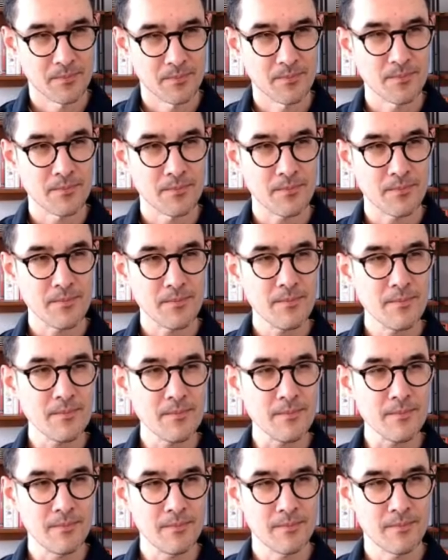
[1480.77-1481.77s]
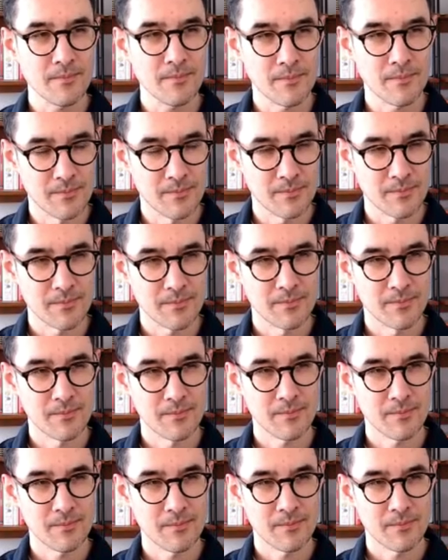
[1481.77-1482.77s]

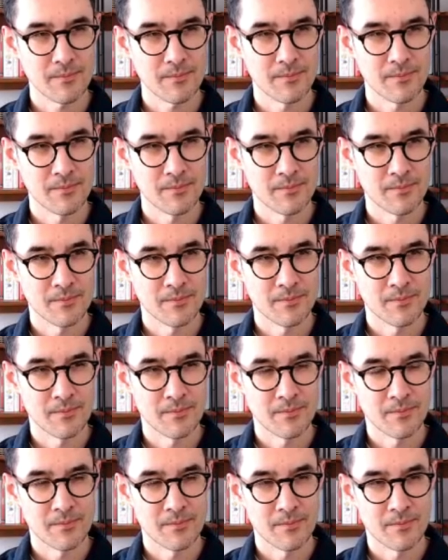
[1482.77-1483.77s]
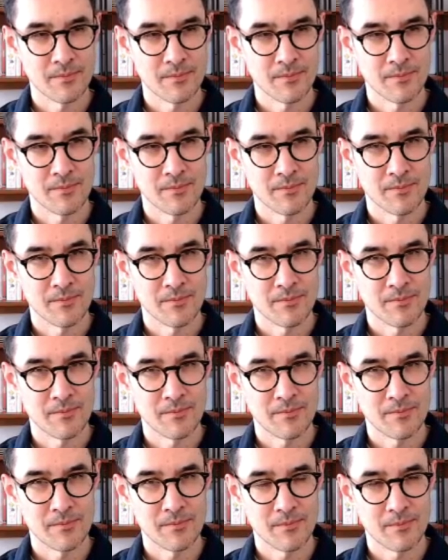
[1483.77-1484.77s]

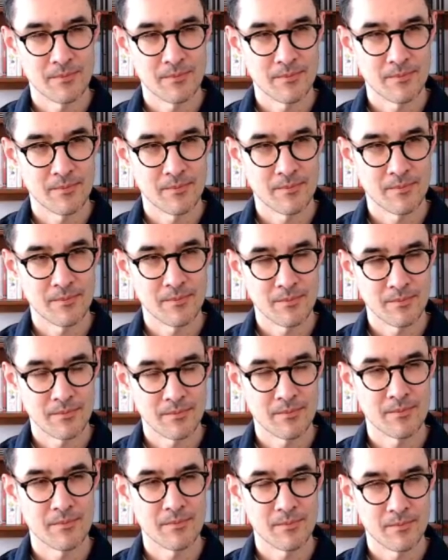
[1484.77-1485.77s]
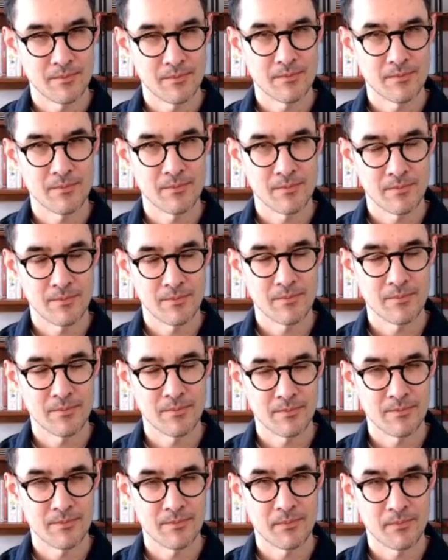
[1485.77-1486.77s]

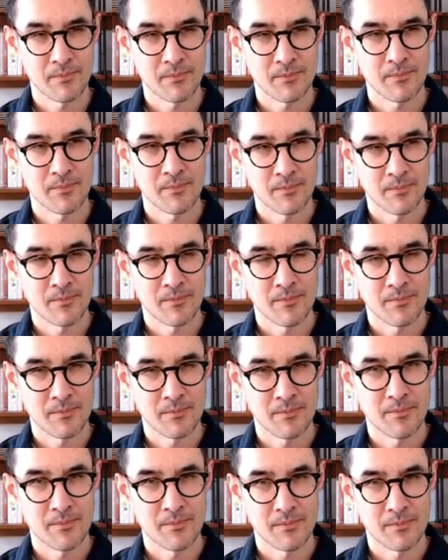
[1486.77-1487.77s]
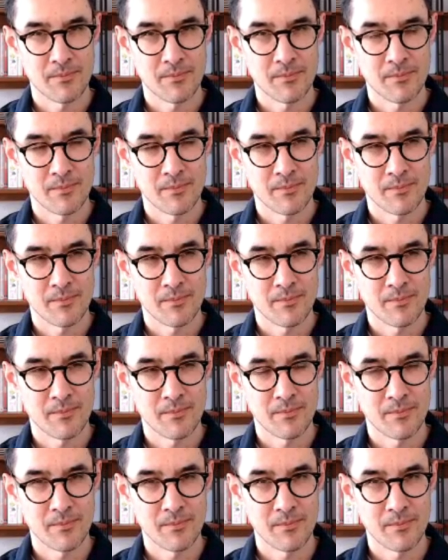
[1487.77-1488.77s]
(not speaking)